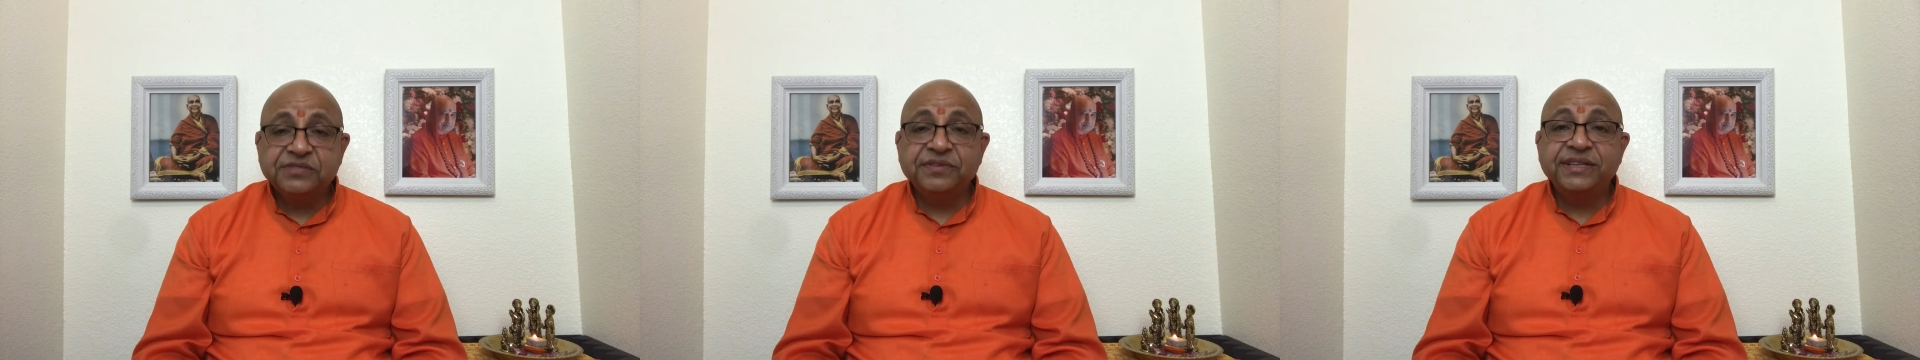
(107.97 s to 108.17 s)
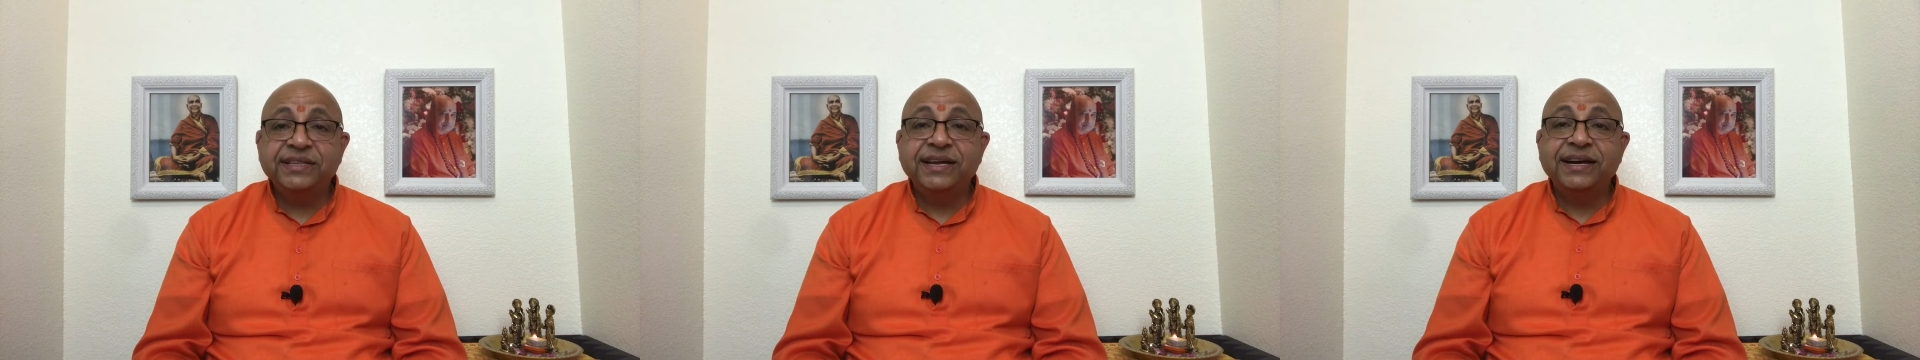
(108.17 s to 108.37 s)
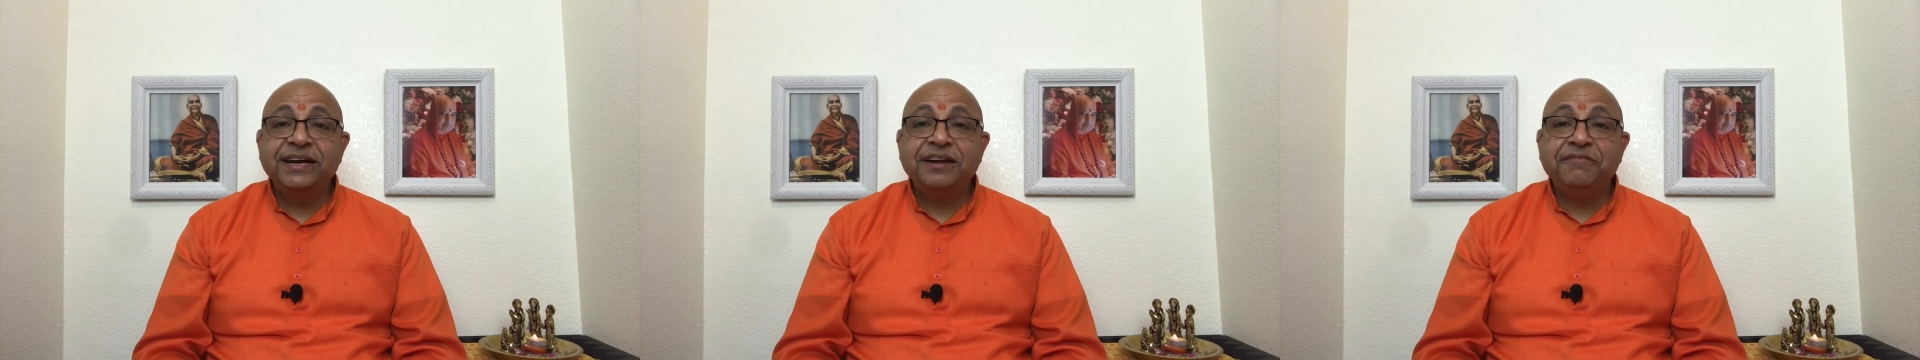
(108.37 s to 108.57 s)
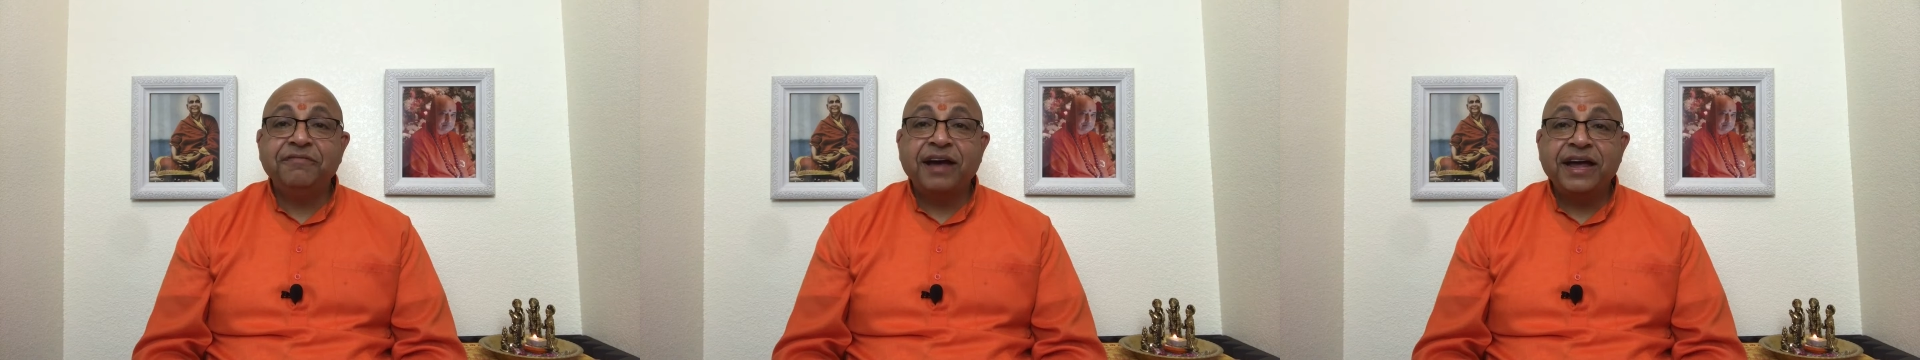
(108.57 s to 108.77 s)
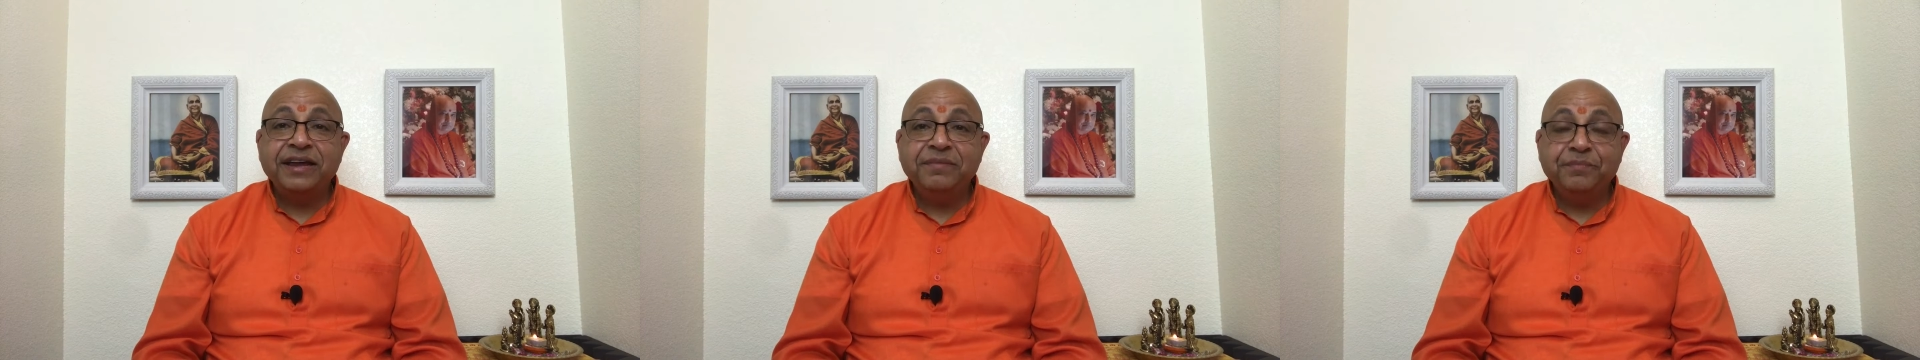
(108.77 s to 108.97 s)
with their
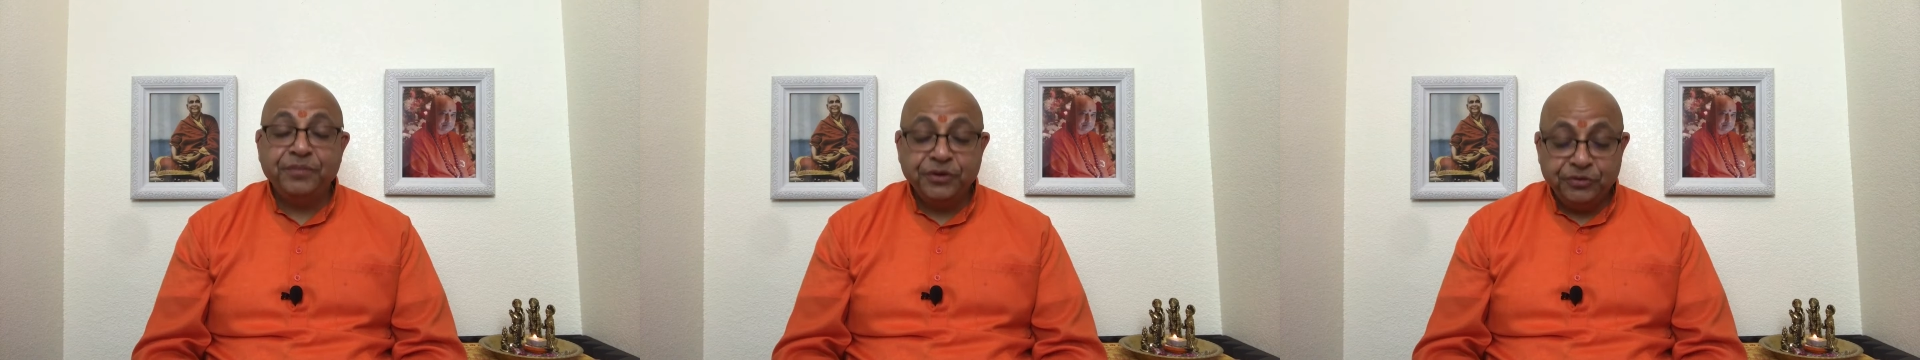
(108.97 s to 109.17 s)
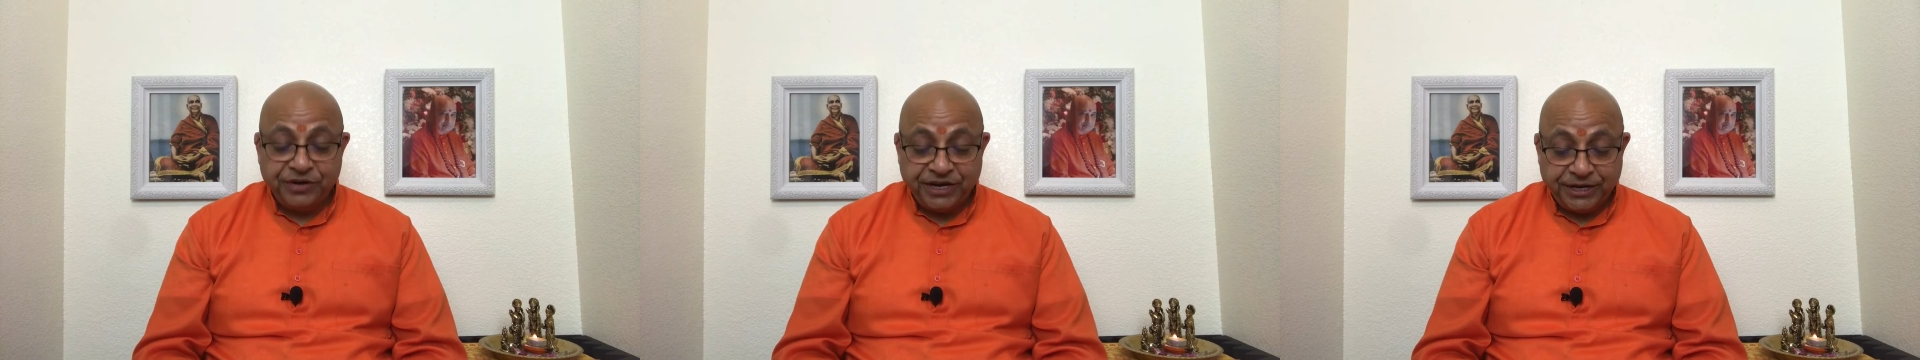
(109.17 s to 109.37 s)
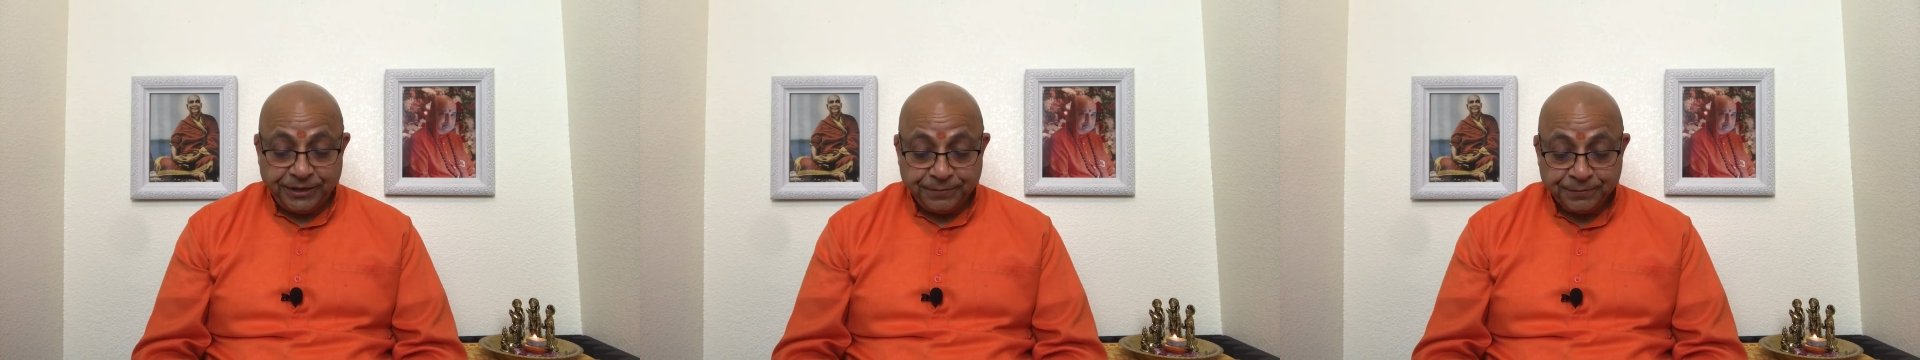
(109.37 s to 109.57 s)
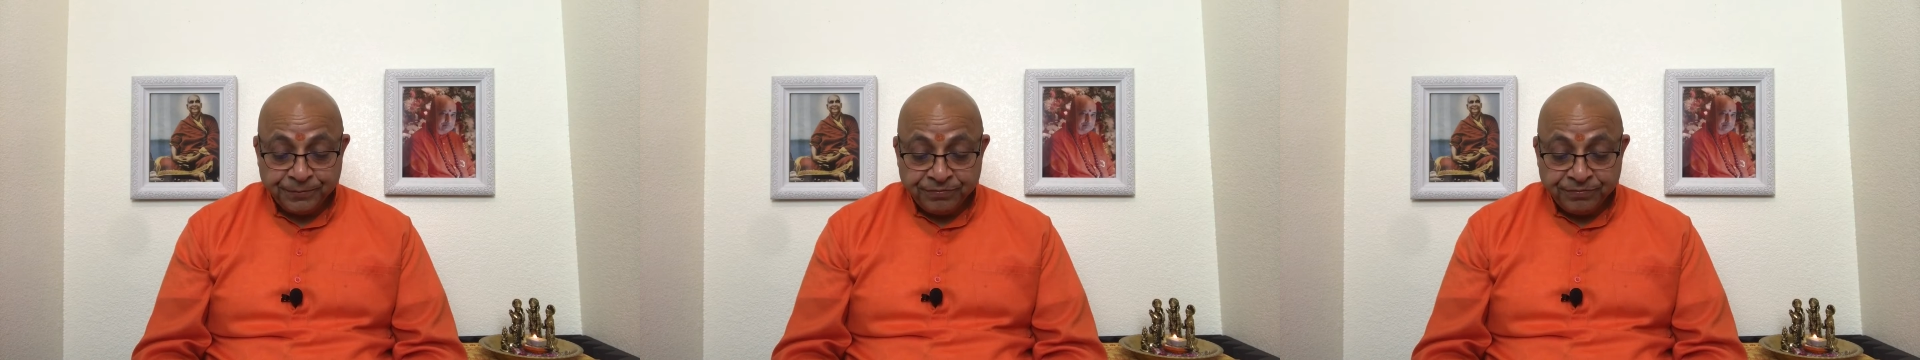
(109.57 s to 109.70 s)
divine beauty.